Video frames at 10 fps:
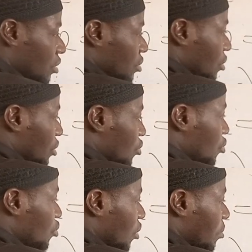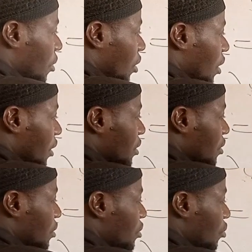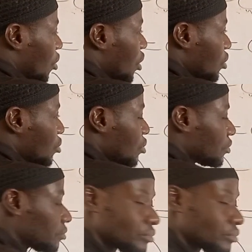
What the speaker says: So 2 to the power x is equal to,